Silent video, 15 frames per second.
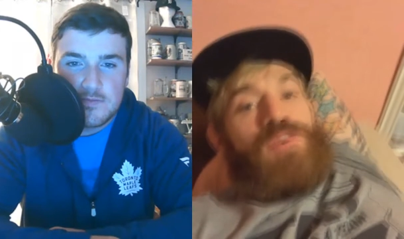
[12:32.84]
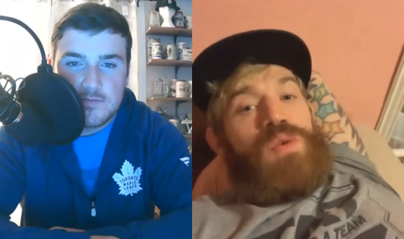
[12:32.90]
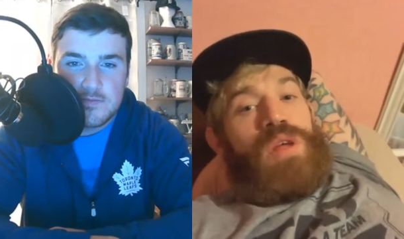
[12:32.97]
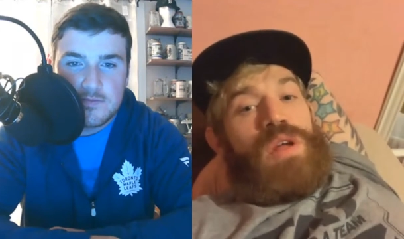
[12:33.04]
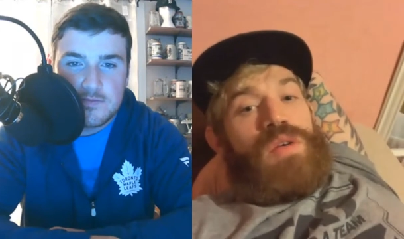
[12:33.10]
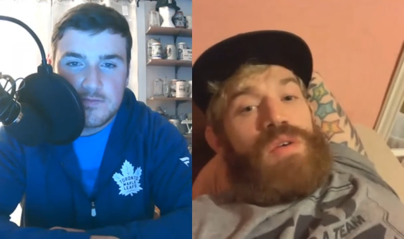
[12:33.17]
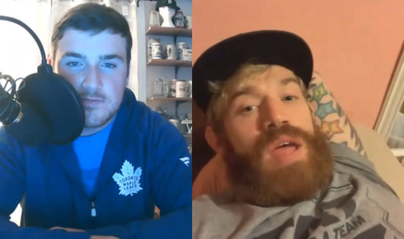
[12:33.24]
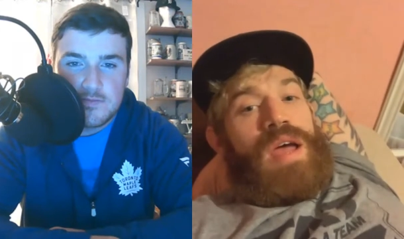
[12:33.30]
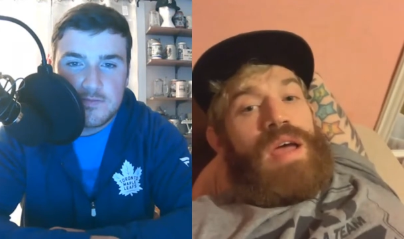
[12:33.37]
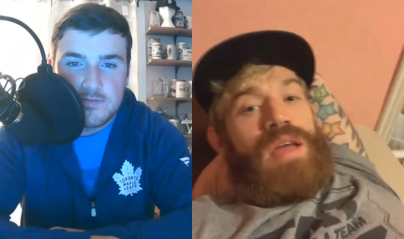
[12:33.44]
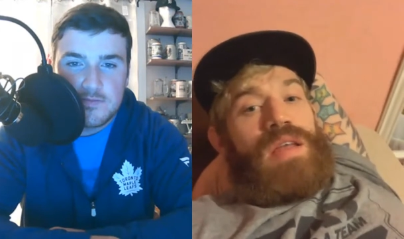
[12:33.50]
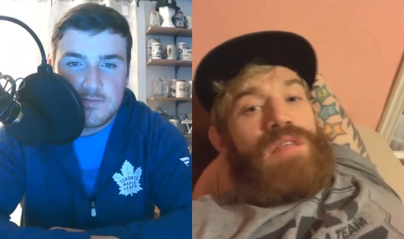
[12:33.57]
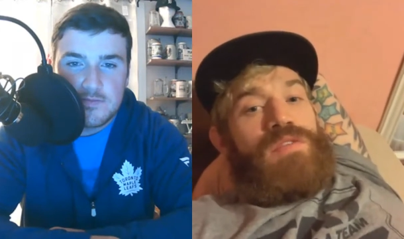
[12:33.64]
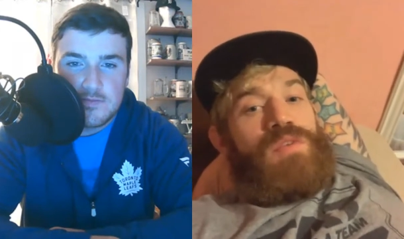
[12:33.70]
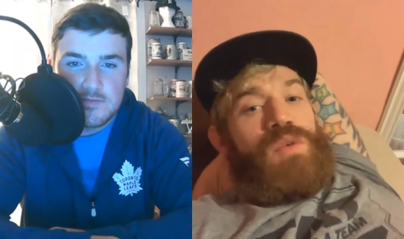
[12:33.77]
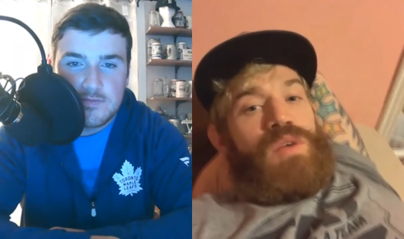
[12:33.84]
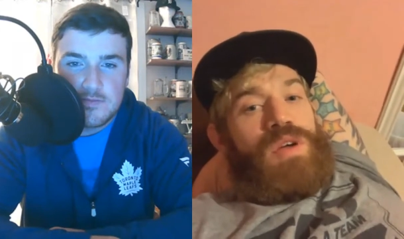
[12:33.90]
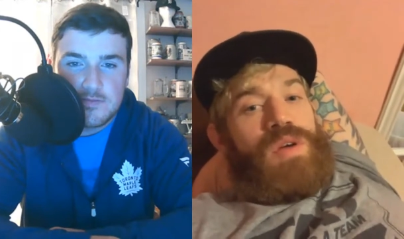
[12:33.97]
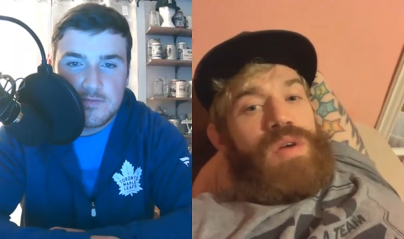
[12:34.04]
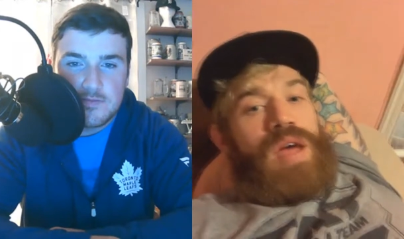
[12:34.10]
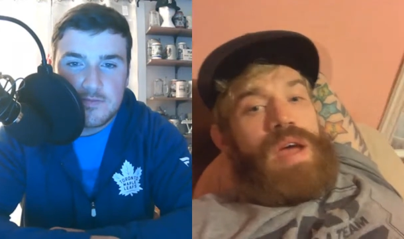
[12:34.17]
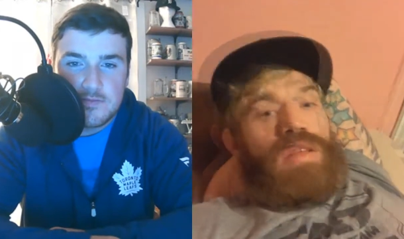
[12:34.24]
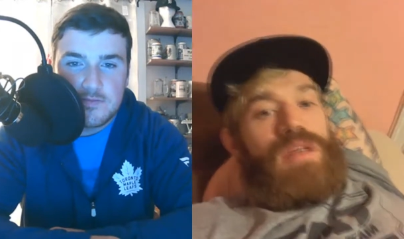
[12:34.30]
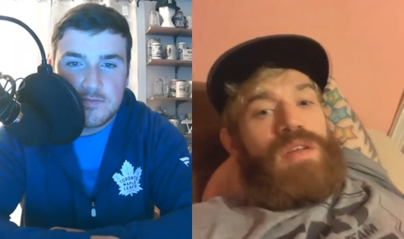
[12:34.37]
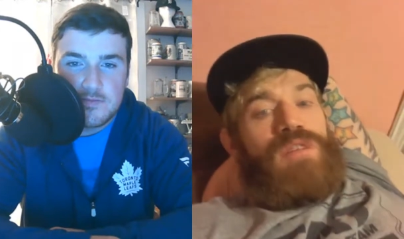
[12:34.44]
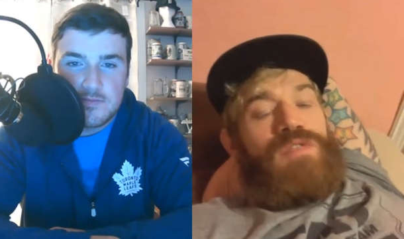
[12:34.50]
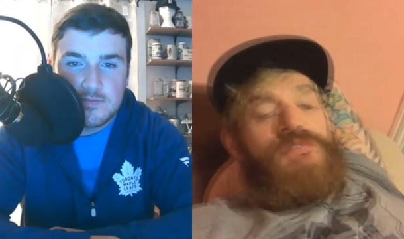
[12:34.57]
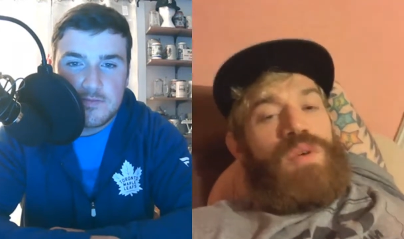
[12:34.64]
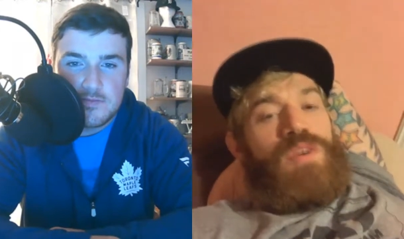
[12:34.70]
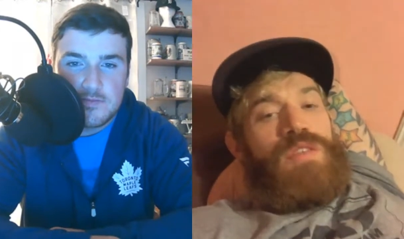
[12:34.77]
Speaker 1: like $40,000 and $40,000. You
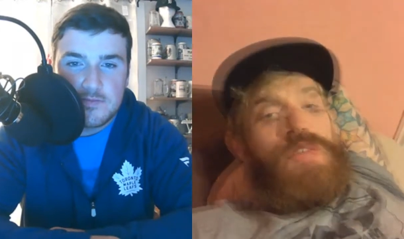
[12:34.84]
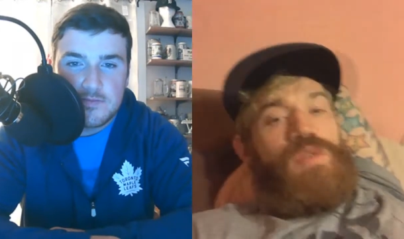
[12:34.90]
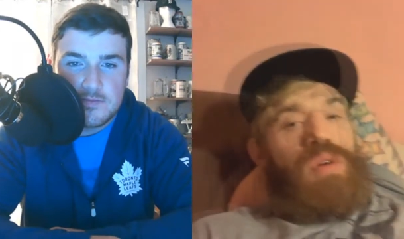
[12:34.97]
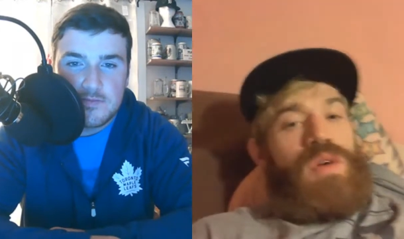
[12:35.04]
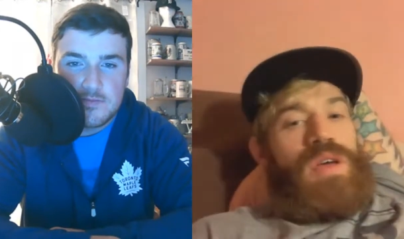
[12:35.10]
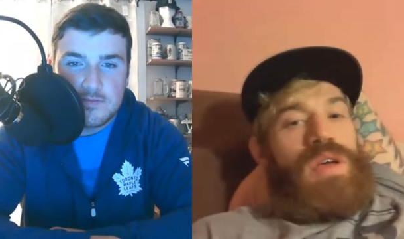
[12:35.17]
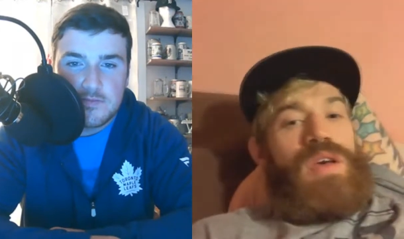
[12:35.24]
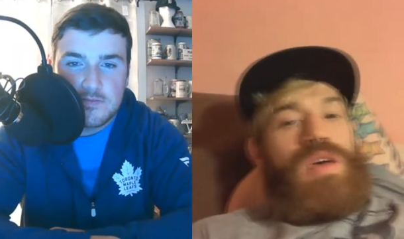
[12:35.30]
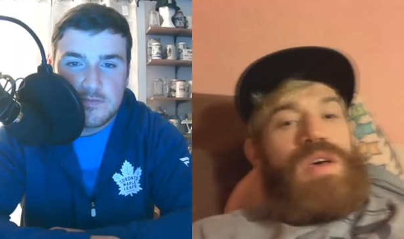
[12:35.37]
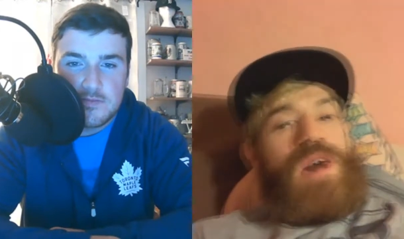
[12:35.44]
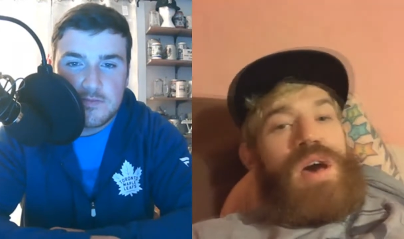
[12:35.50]
know, 40 and 40.